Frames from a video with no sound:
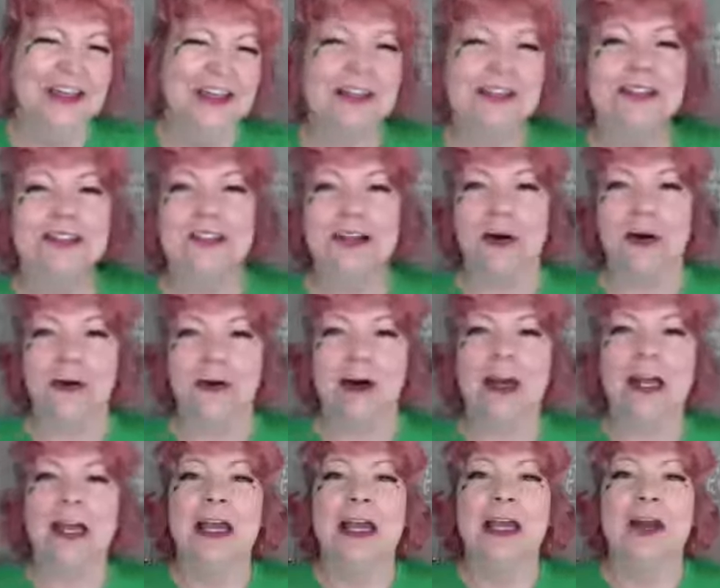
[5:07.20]
So,
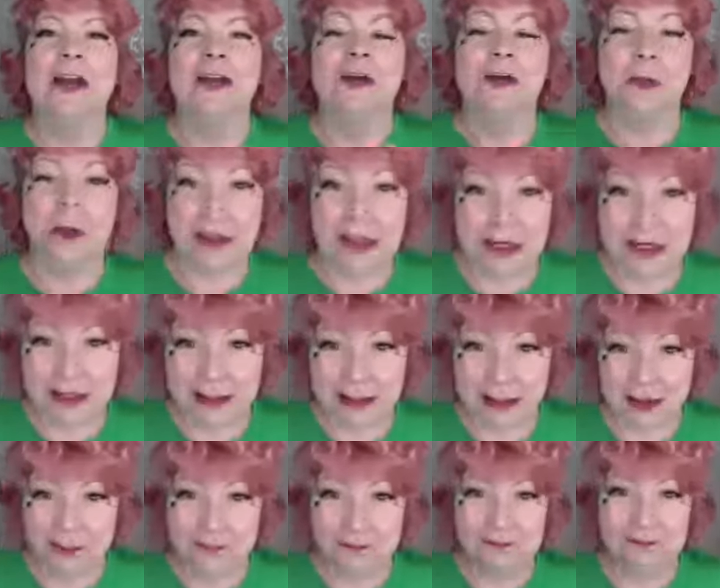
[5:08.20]
green
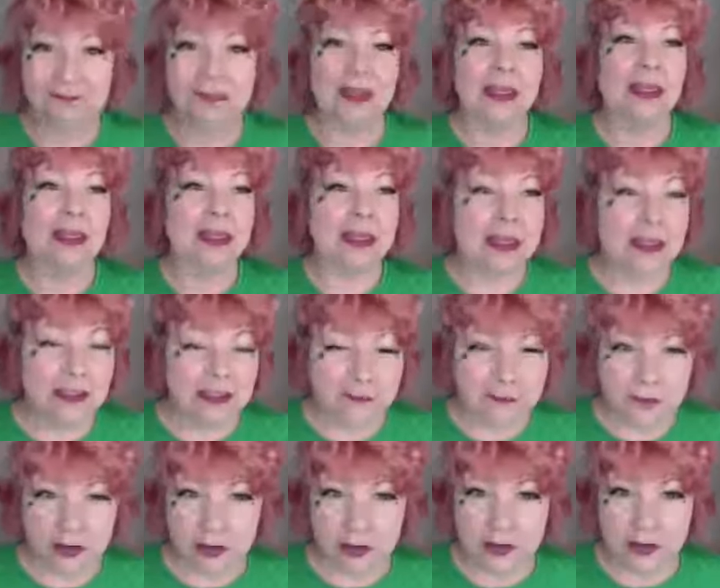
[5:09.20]
is
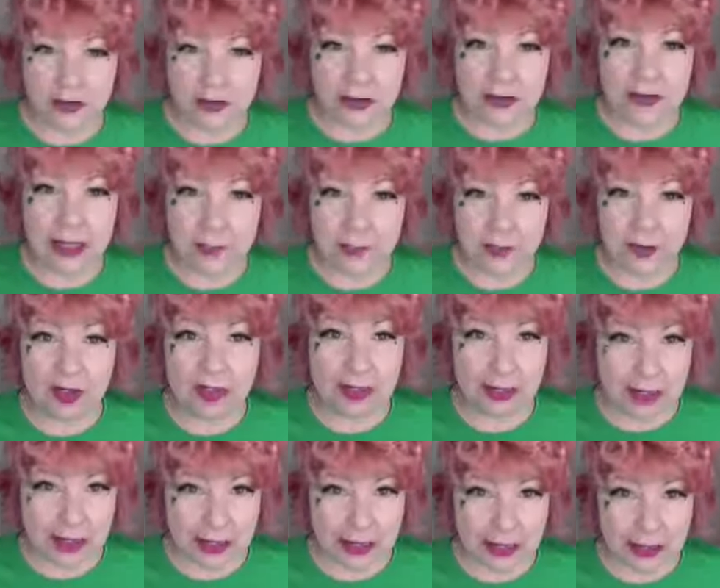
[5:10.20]
for the
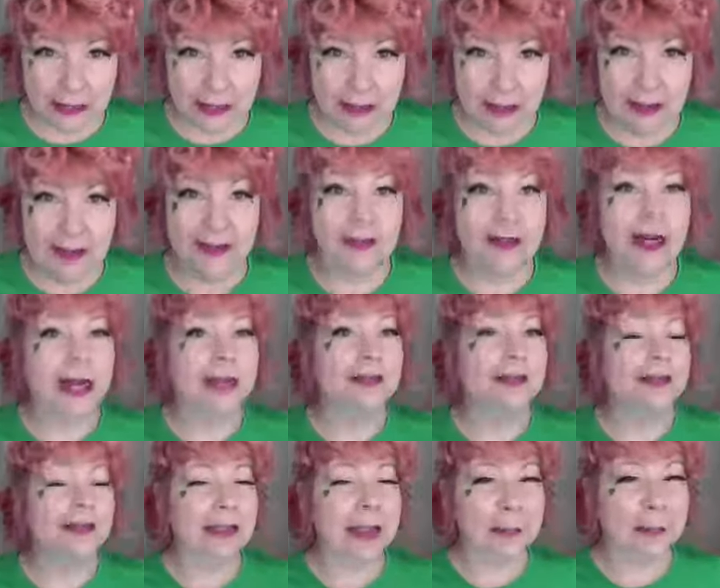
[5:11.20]
leprechaun, not
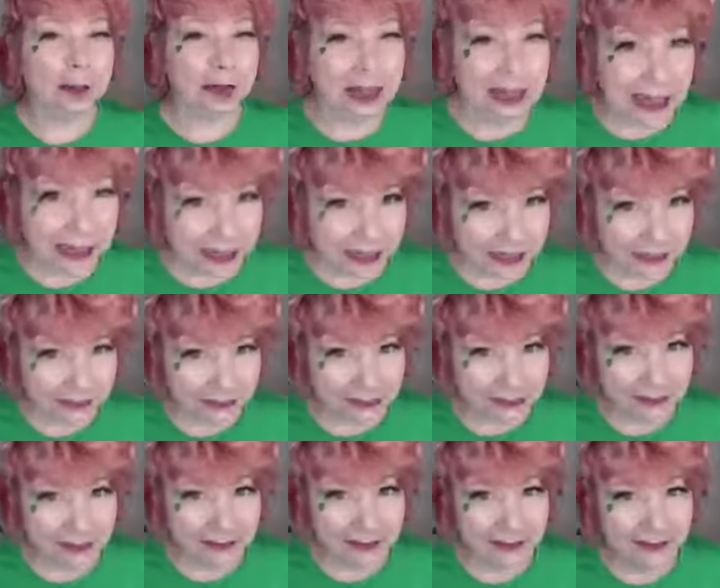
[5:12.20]
the
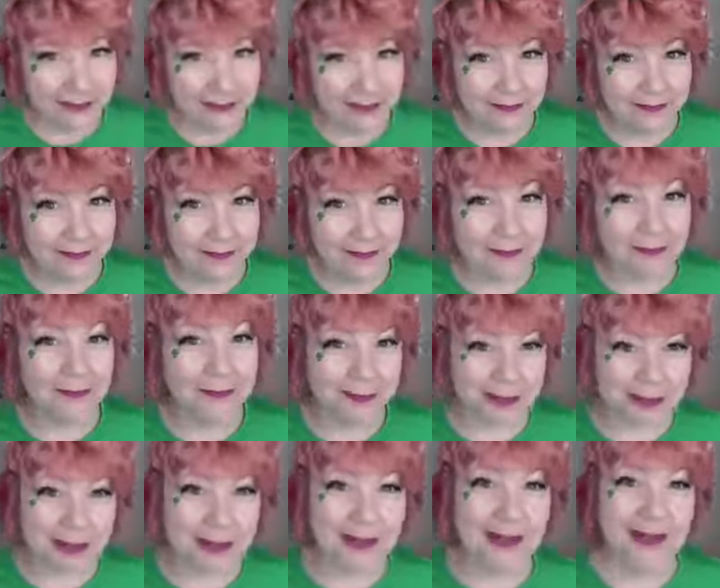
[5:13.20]
leprechaun't.
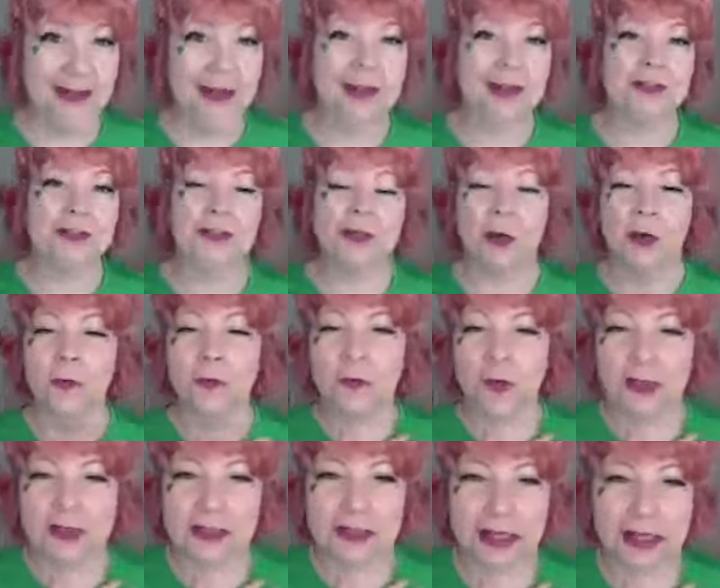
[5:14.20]
Okay, so
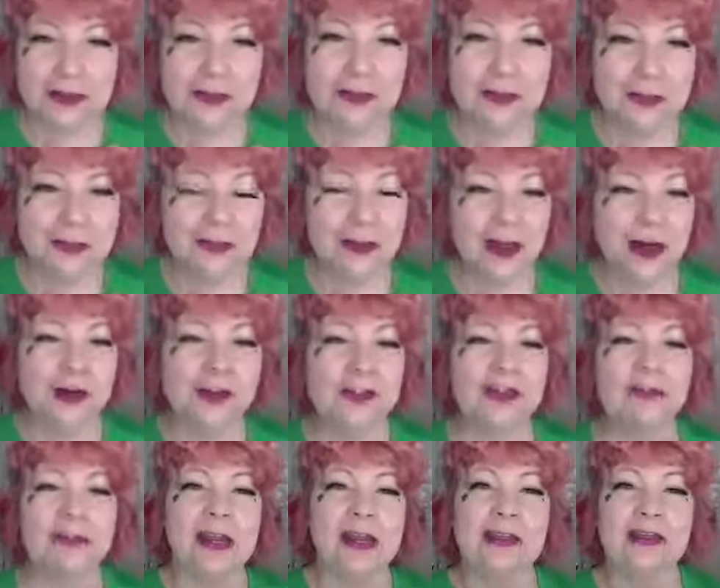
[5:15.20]
put that in your little heart
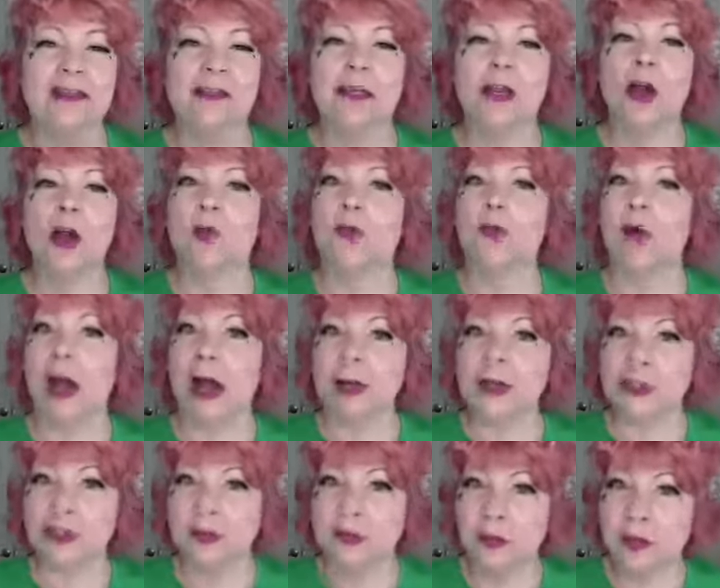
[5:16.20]
space.
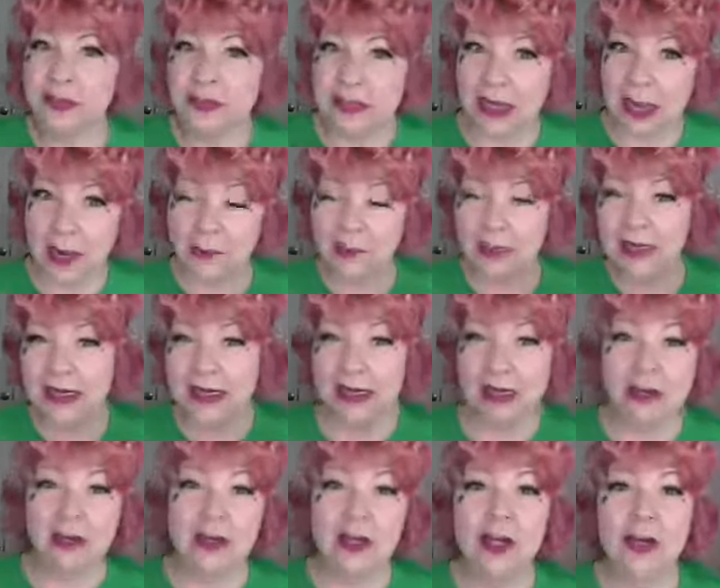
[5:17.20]
Watch what's
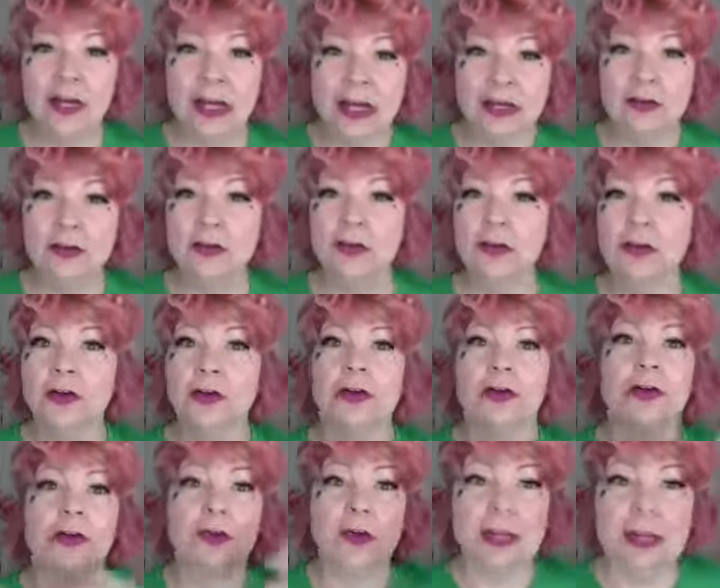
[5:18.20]
happening in your
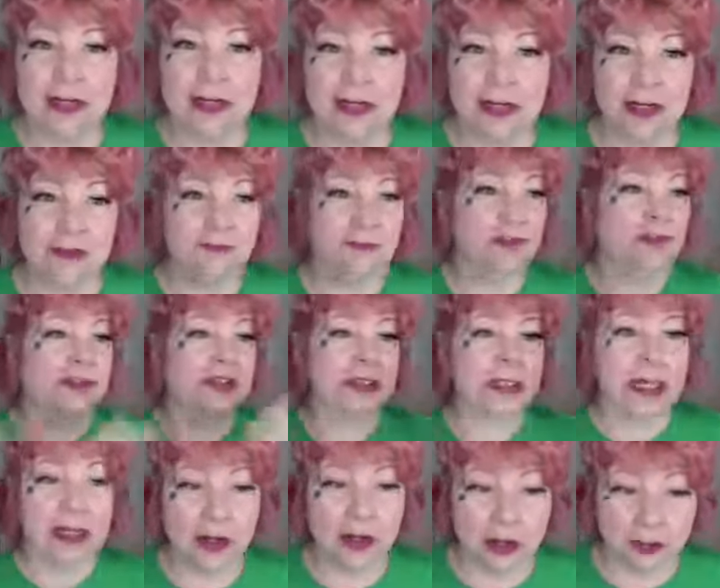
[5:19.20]
green, if you're
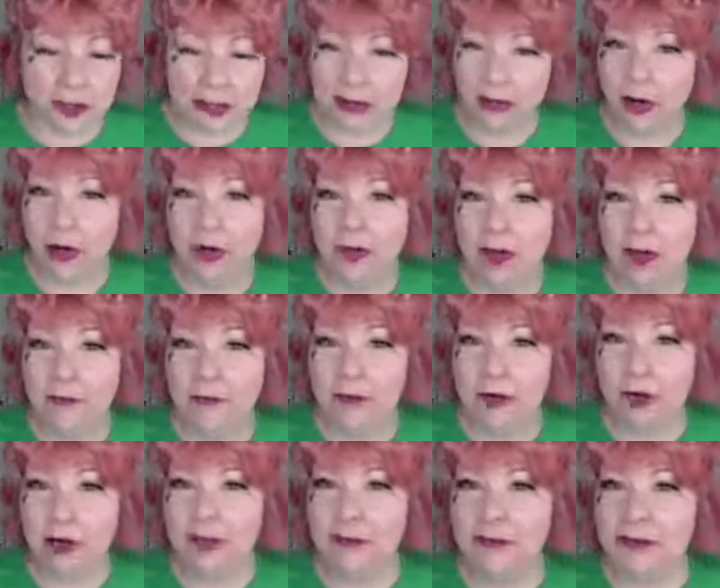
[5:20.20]
seeing green all over
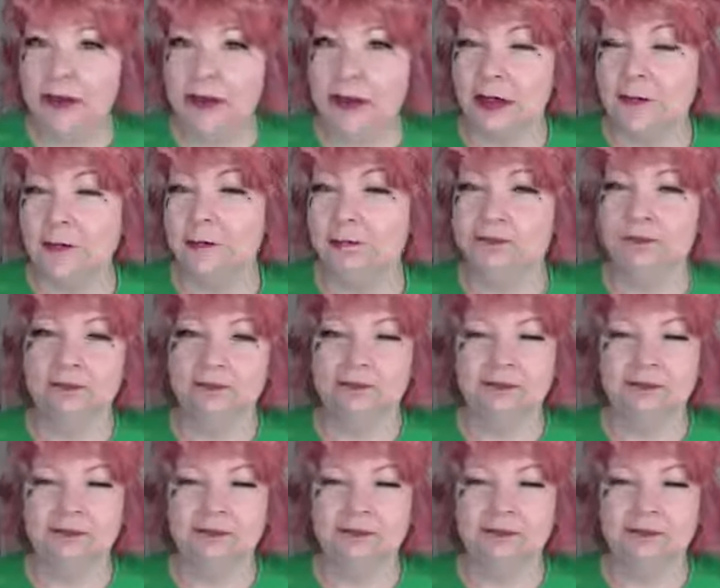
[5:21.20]
all of a sudden.